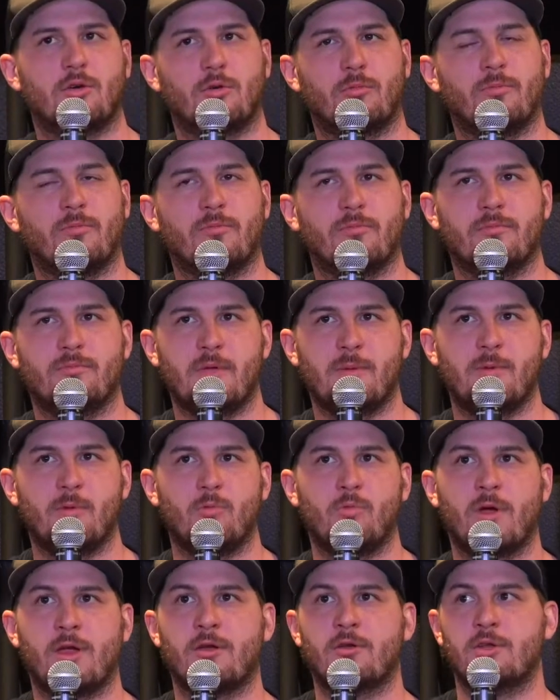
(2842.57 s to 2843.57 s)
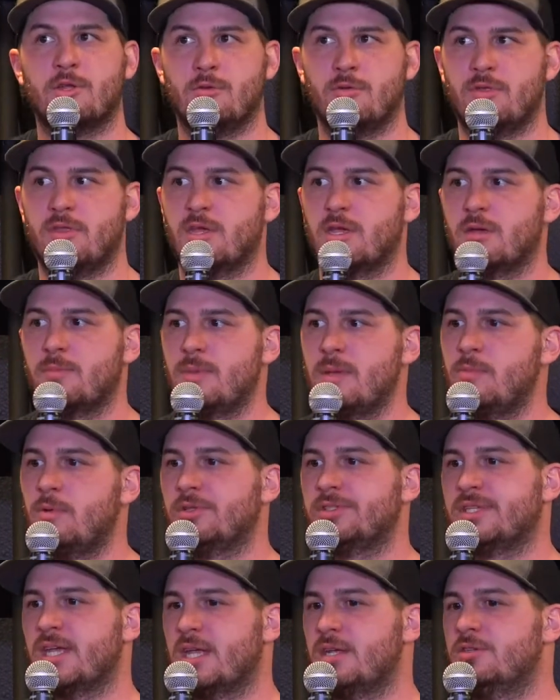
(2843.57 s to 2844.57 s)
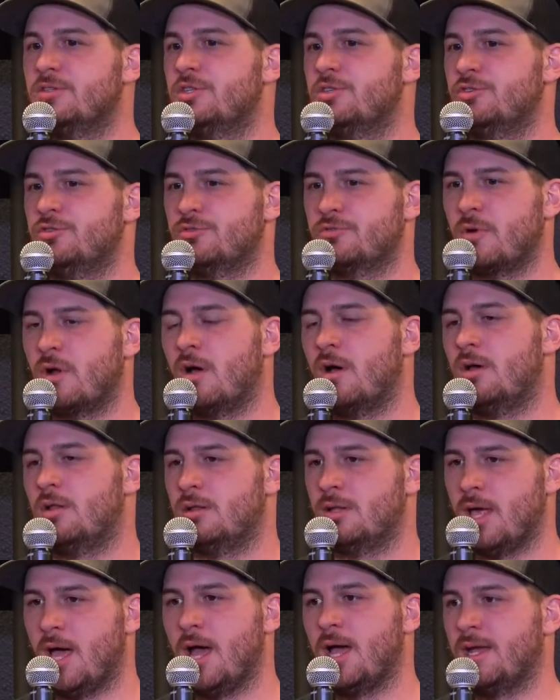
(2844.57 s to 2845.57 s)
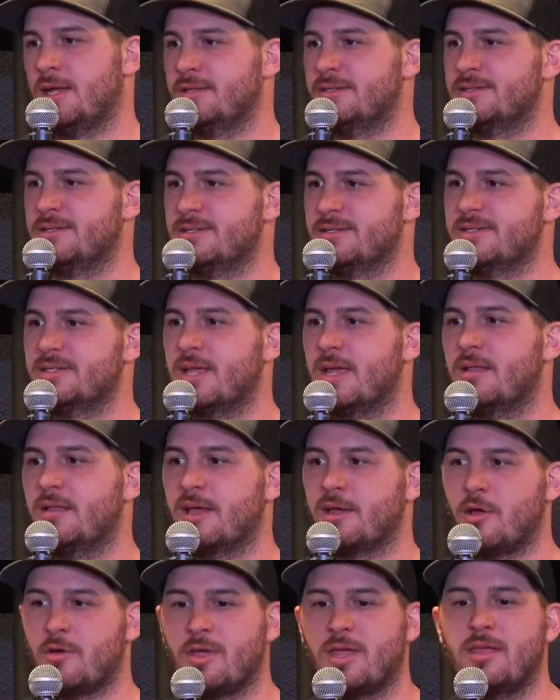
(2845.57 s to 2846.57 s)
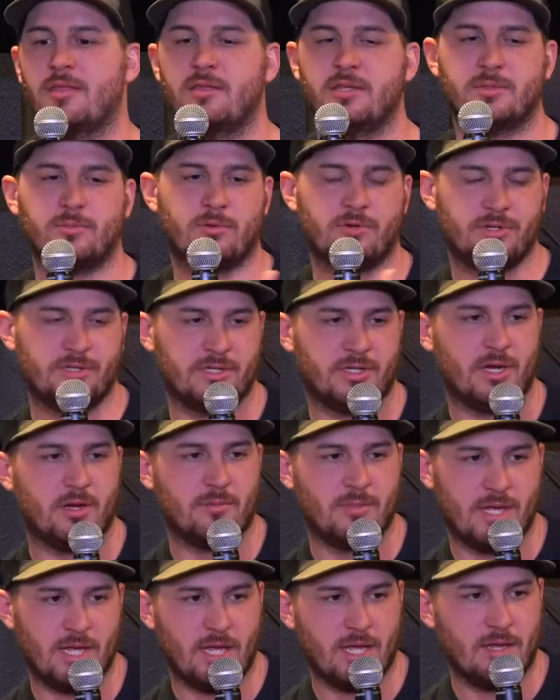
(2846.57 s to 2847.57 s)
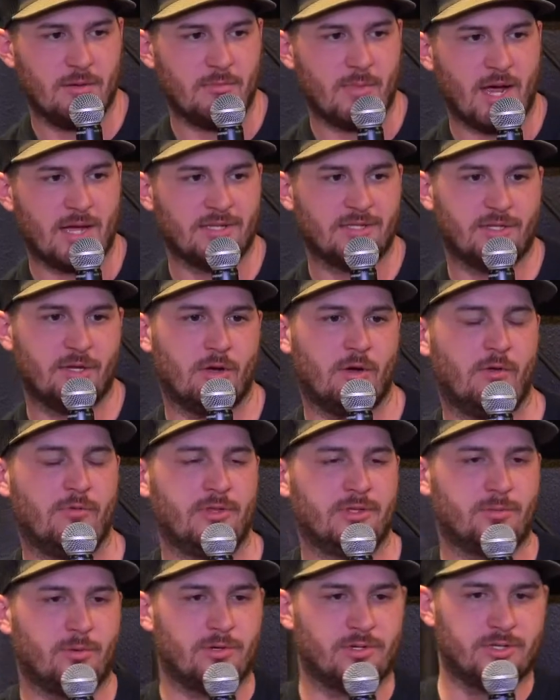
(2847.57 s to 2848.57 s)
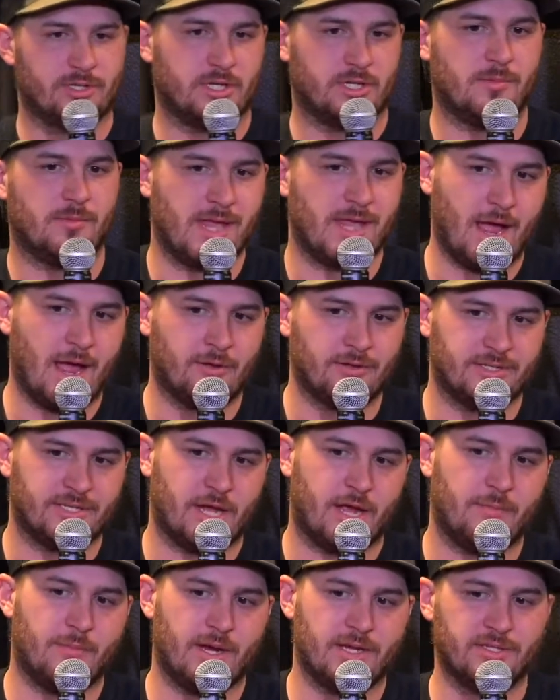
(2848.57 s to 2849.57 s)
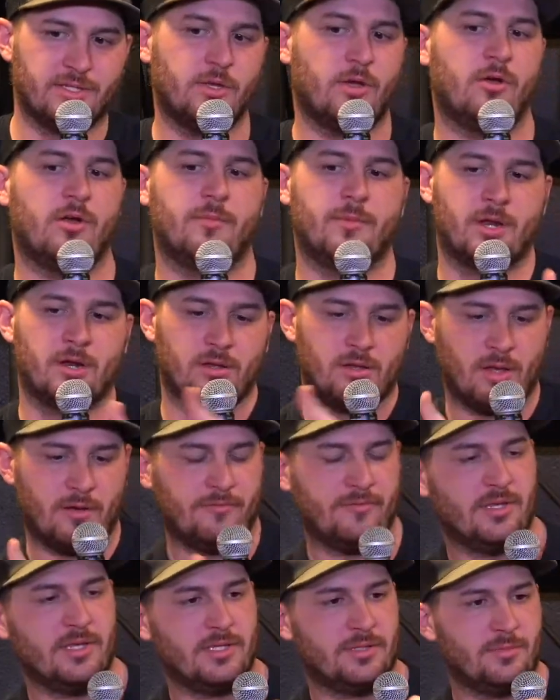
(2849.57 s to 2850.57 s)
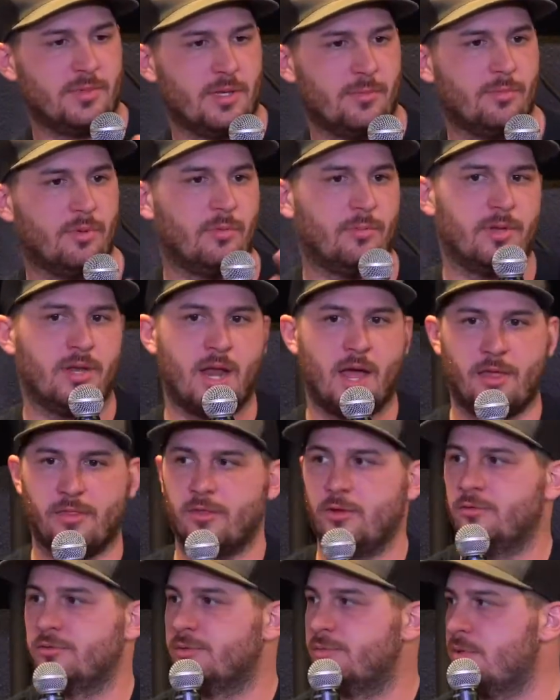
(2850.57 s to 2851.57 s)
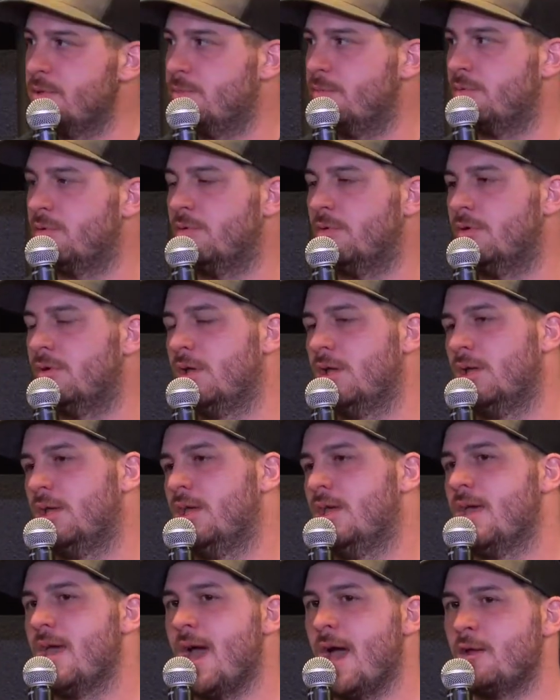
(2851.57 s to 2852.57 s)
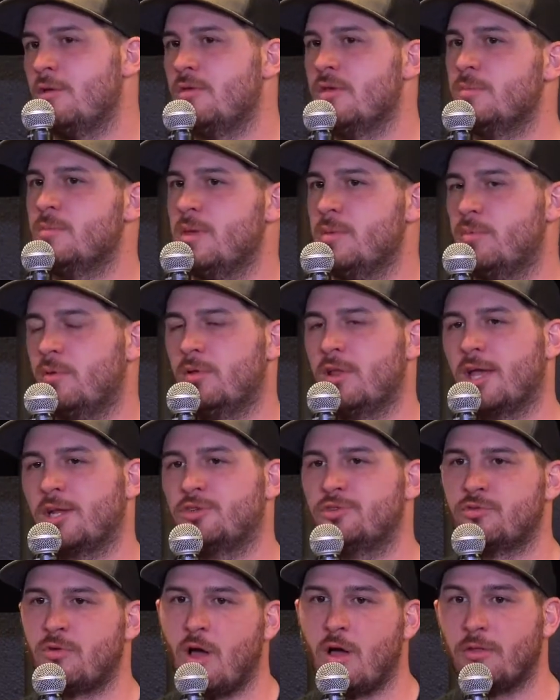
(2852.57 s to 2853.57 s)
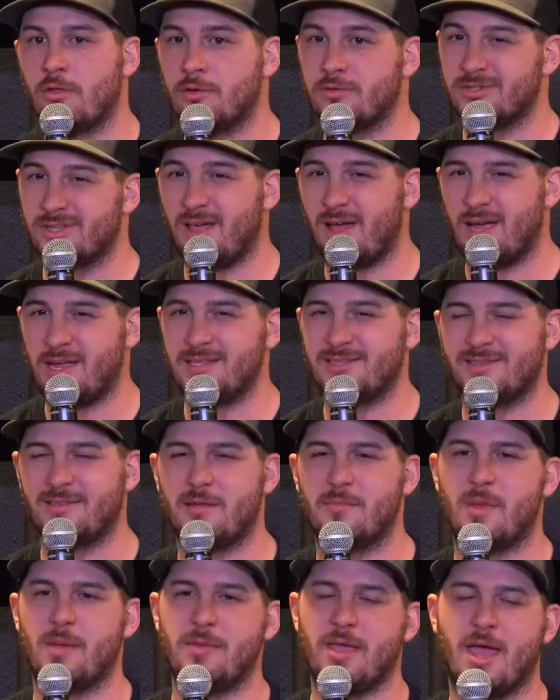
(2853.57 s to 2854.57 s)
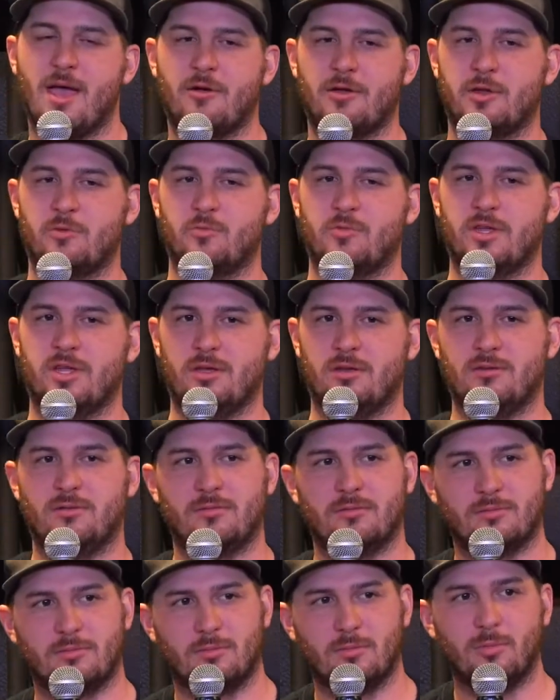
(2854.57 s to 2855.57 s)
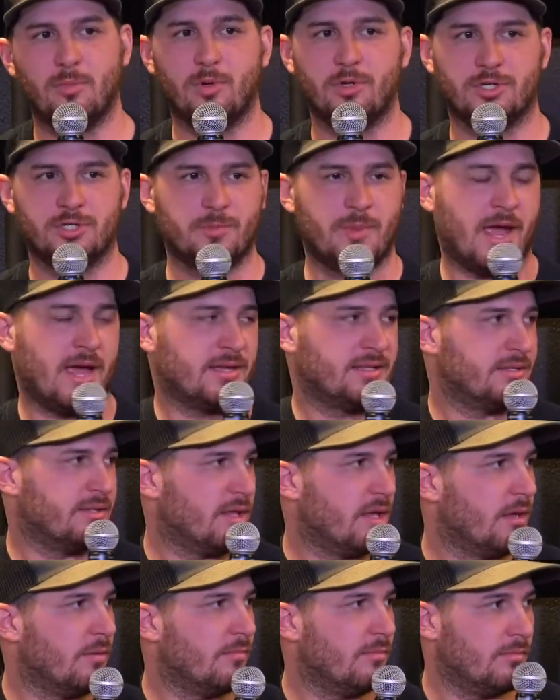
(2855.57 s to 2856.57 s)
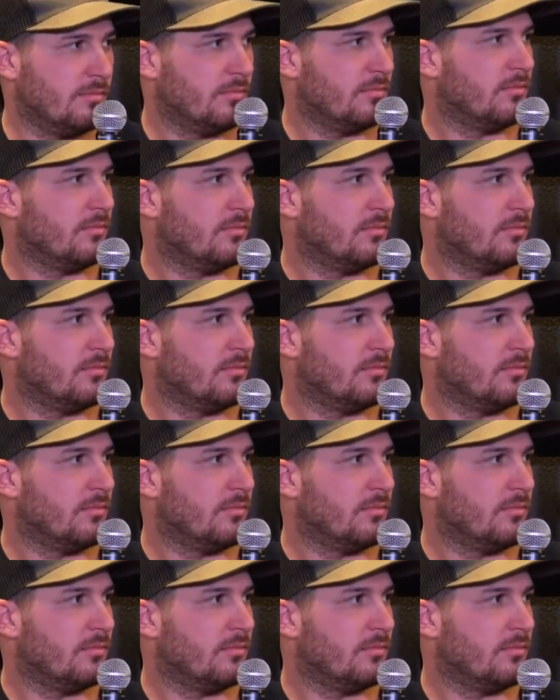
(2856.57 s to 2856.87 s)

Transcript: or maybe where do you think people tend to draw lines and say like, okay, this person's going to be in my zone, this person's going to be outside my zone, I'm going to love these people but not those people? How do you think people like draw those lines, and then maybe how can we push past them?